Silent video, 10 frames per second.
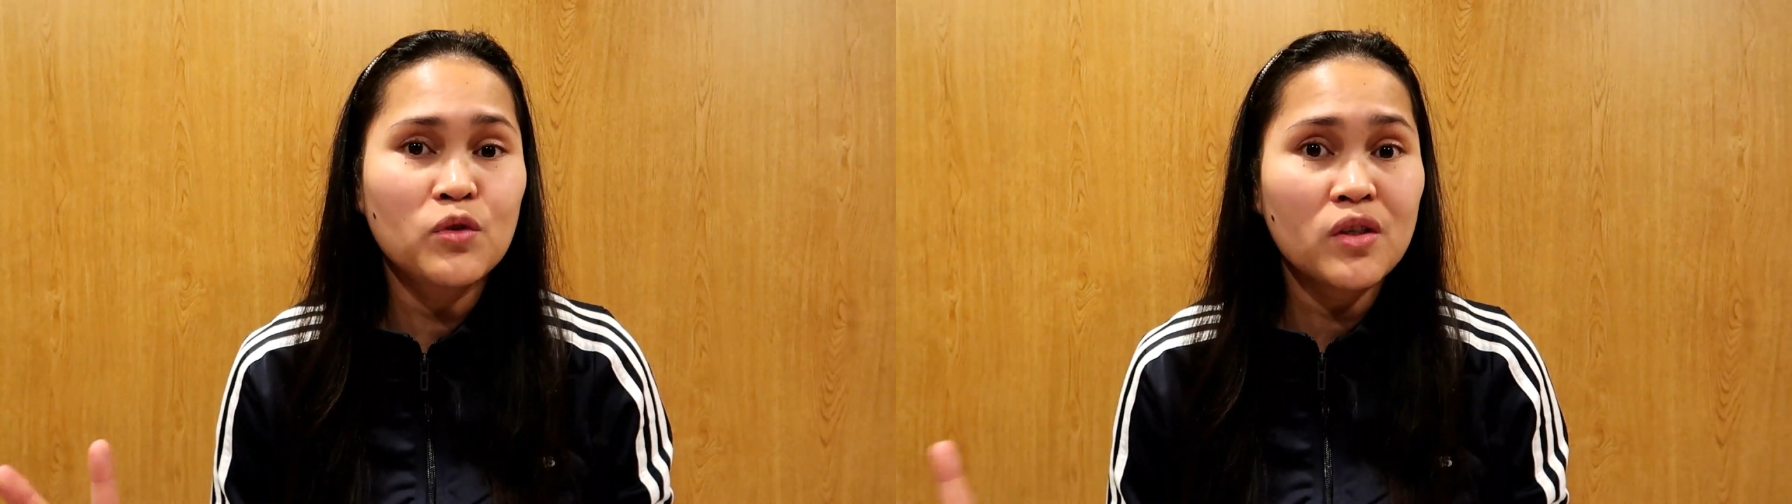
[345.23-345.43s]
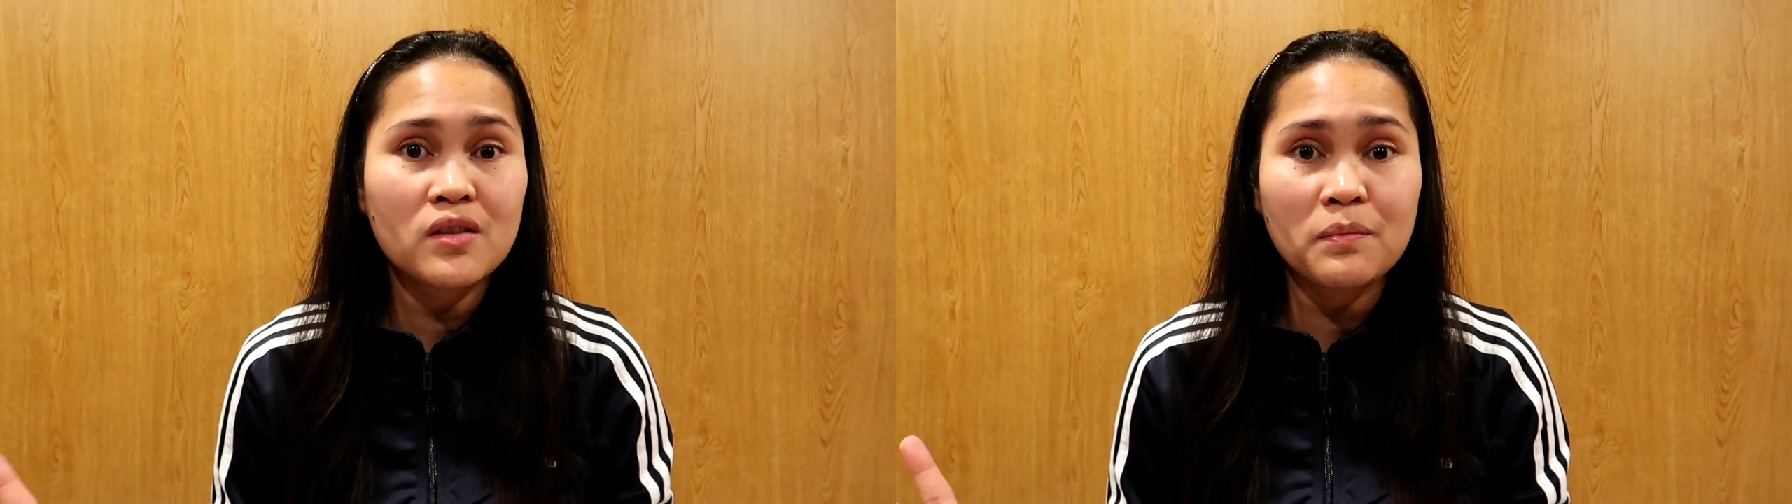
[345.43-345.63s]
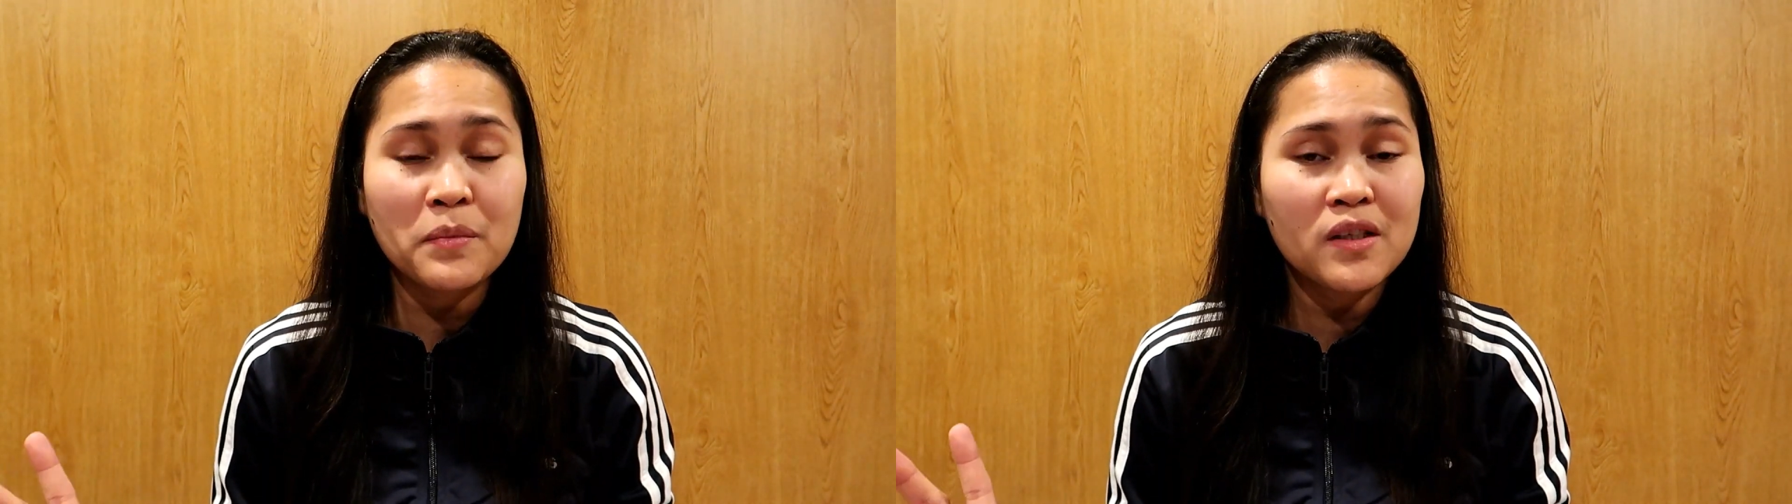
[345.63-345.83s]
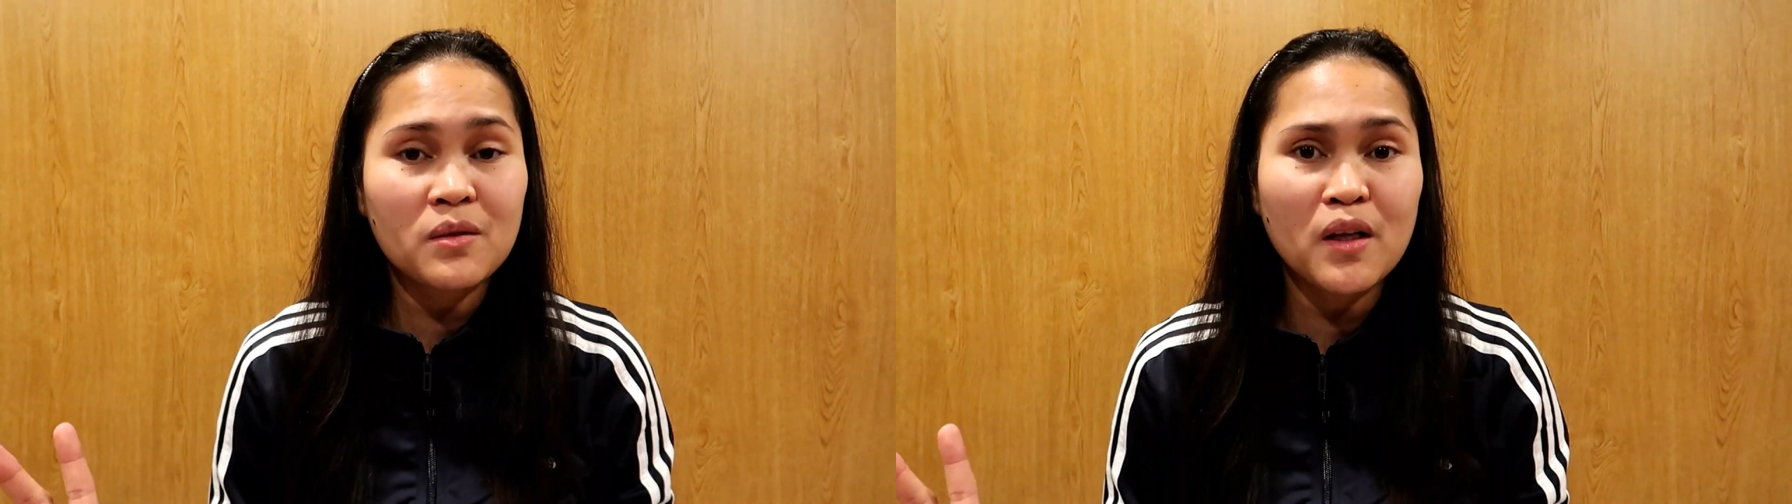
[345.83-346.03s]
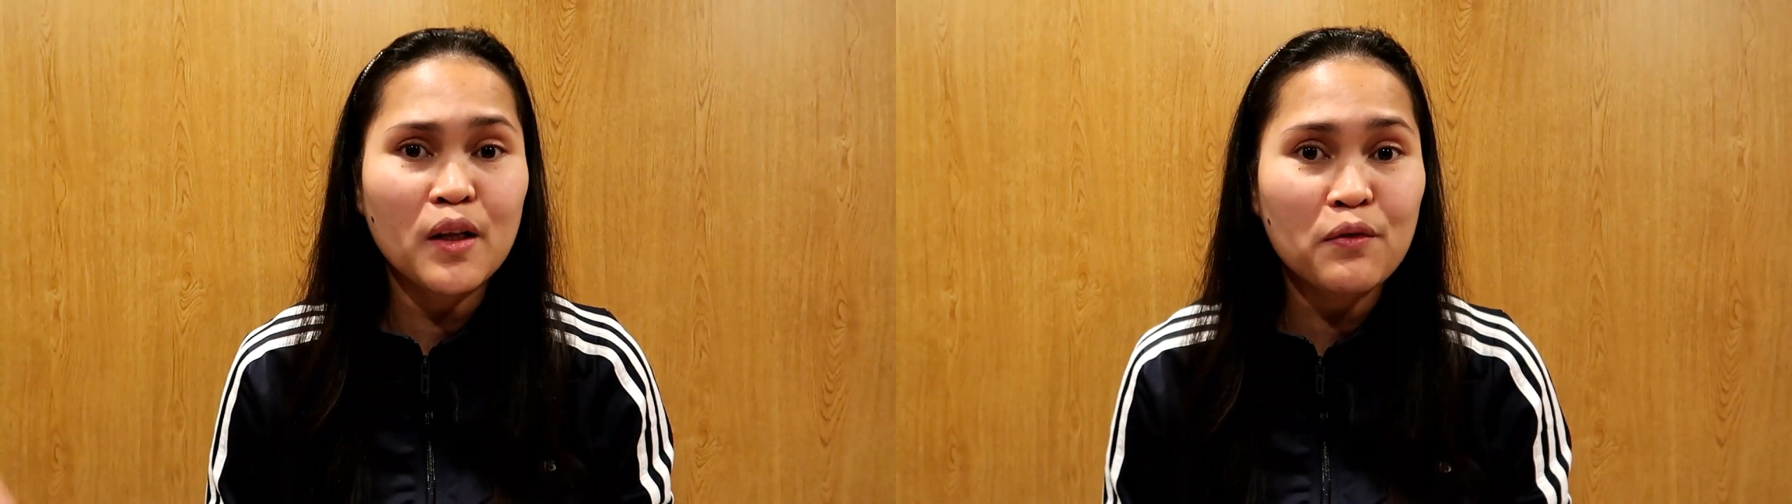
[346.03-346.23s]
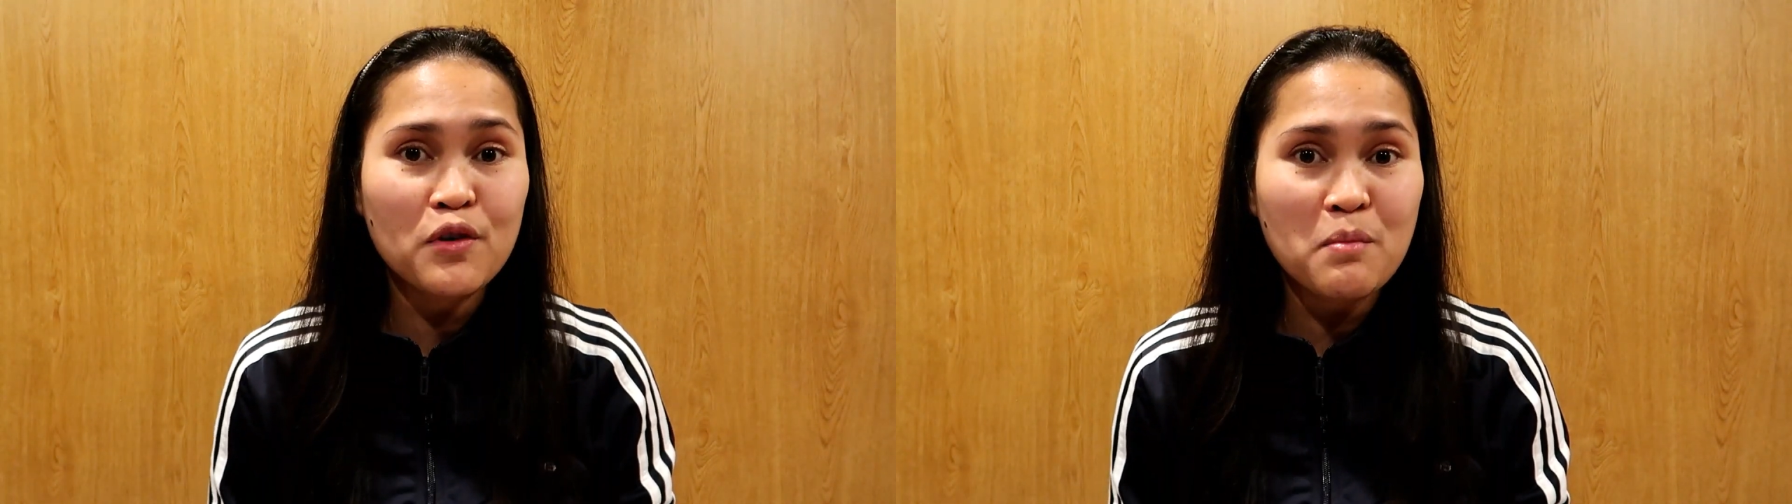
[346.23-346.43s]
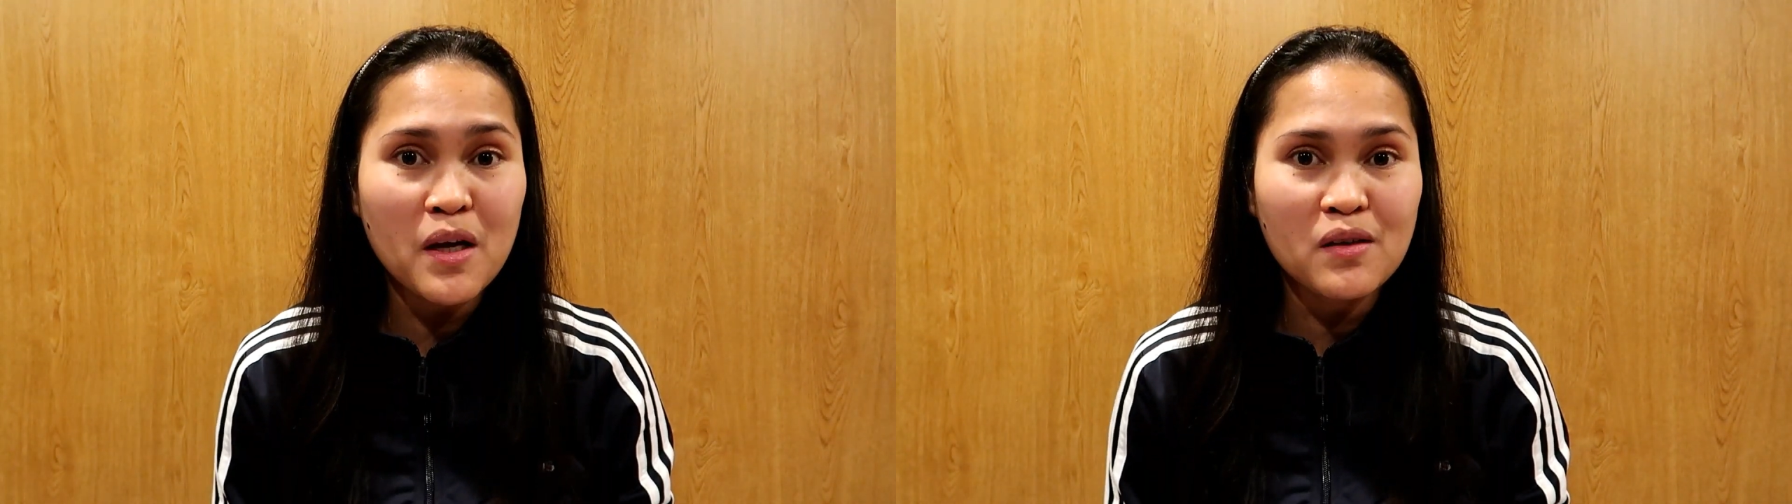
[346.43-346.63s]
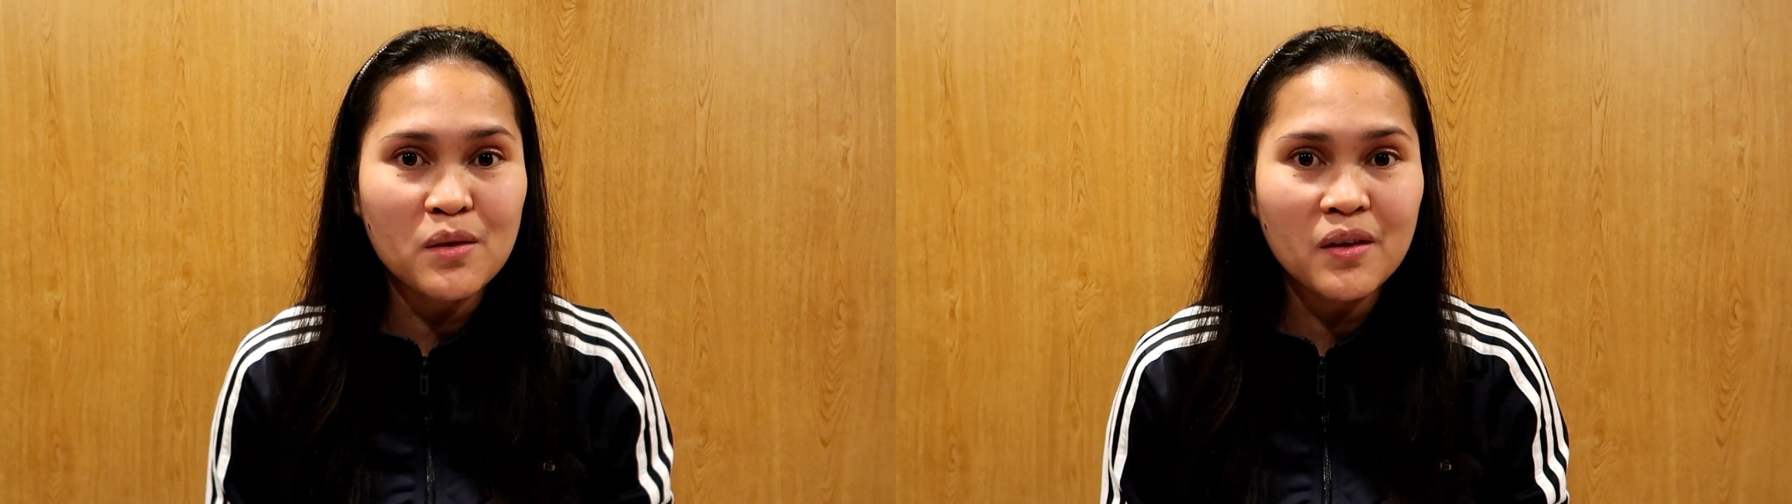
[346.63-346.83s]
just personal
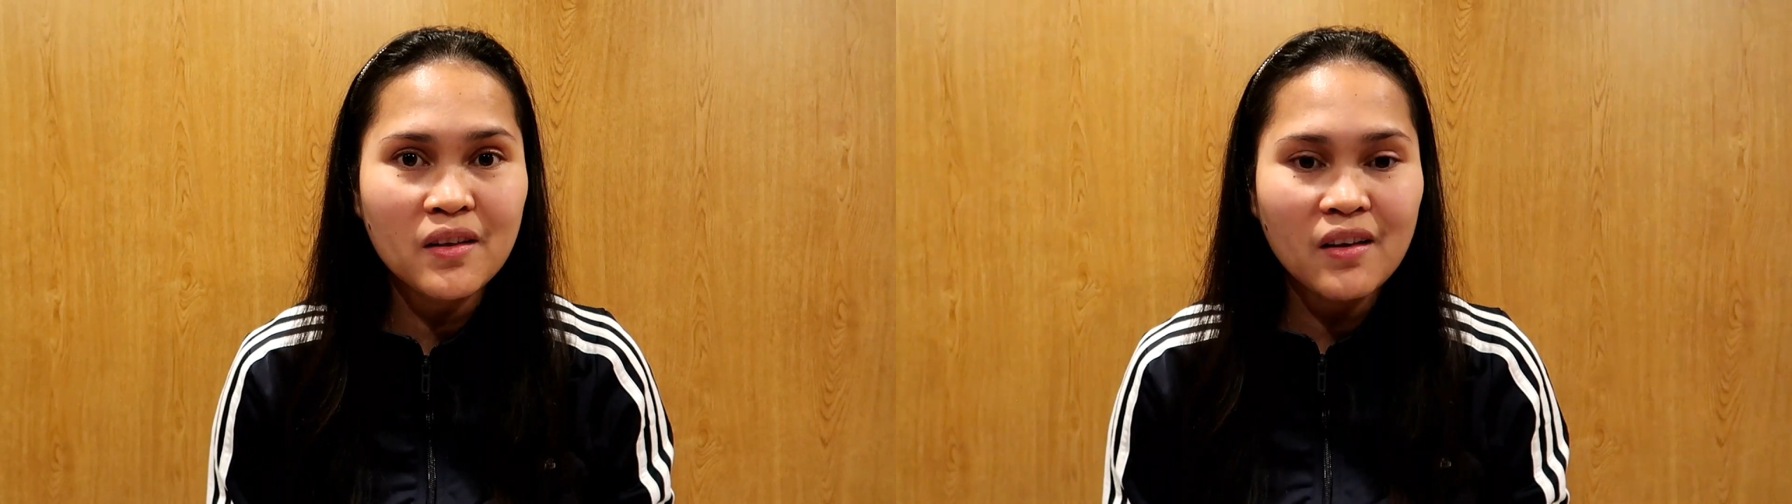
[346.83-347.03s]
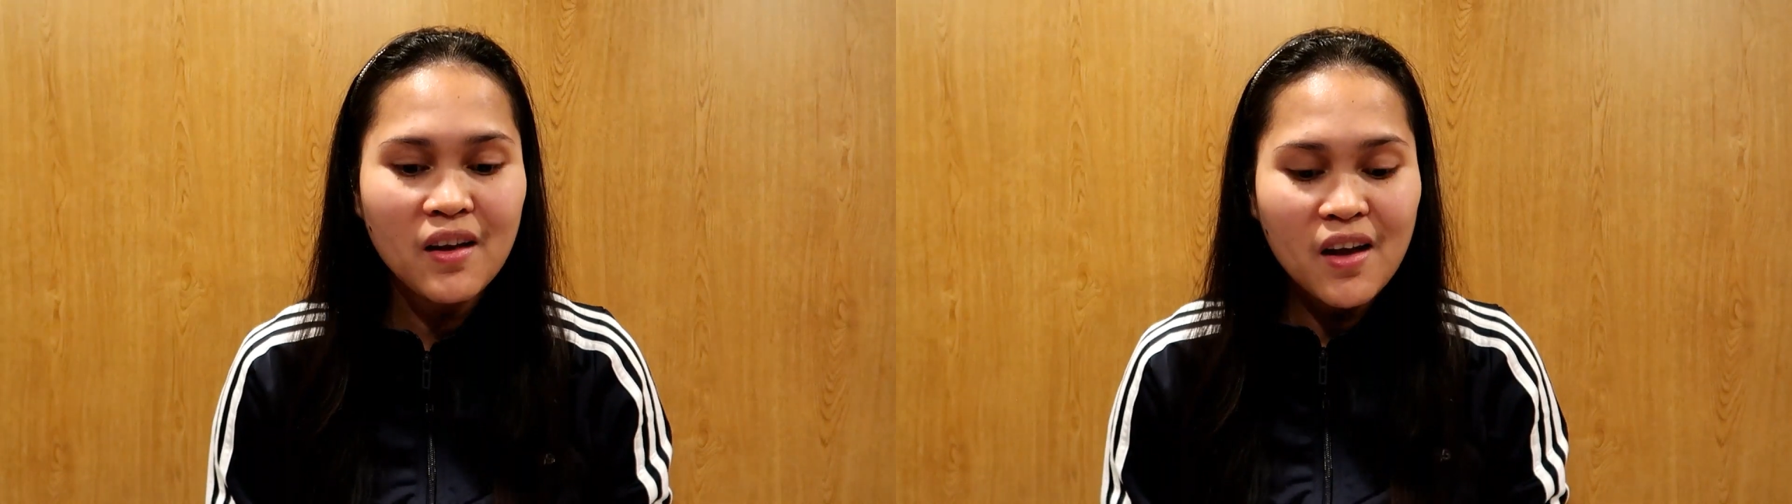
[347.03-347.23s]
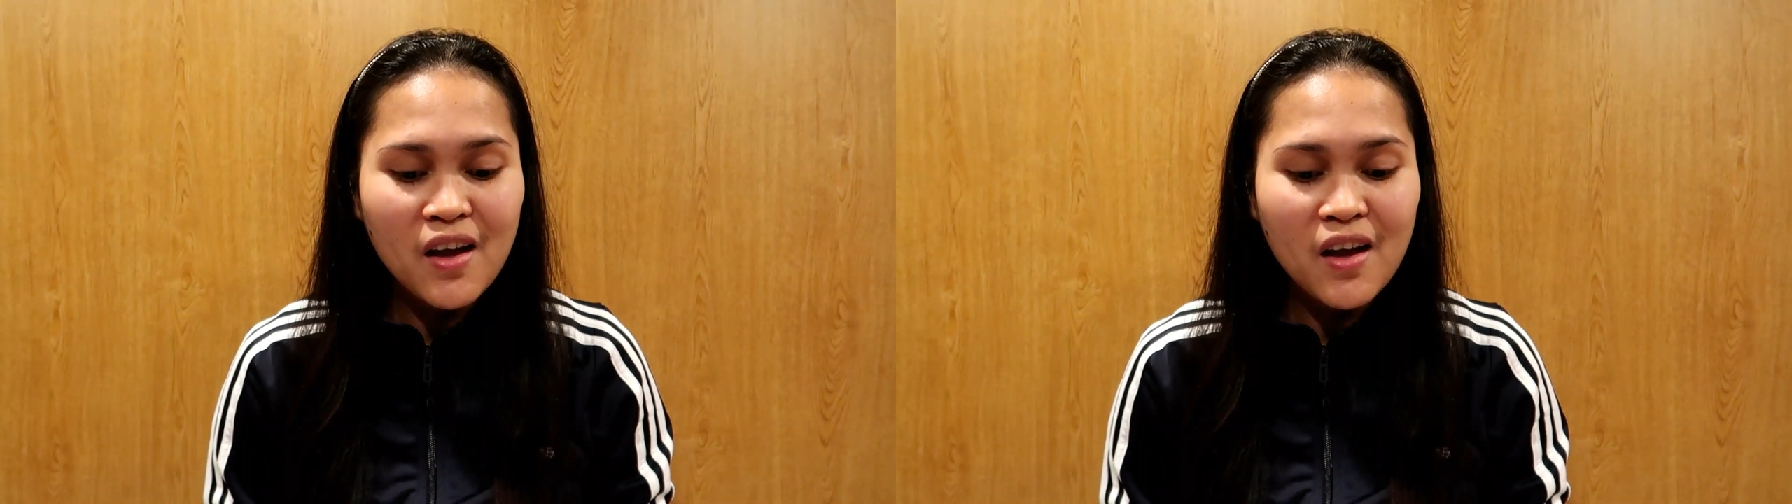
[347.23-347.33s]
information